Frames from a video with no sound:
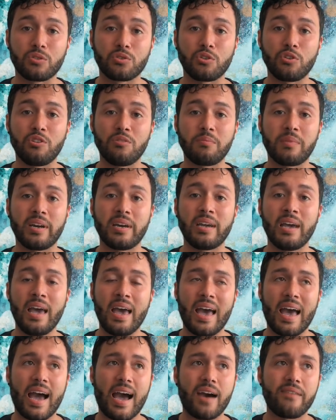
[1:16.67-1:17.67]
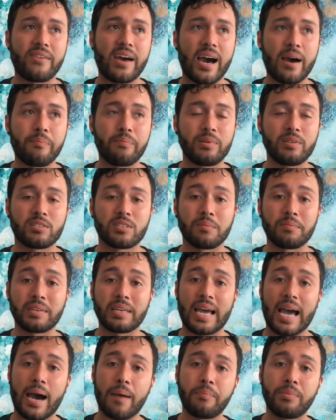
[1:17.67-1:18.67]
So you might have happen something
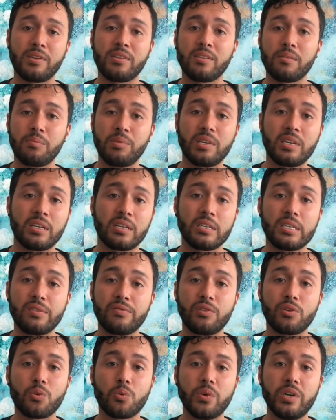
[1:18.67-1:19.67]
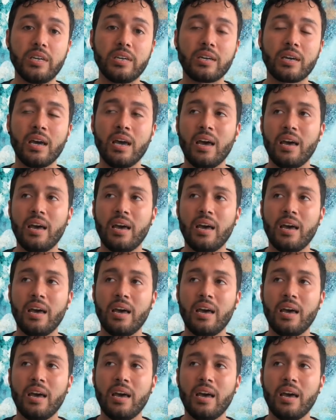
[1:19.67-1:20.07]
happen in the beginning of your week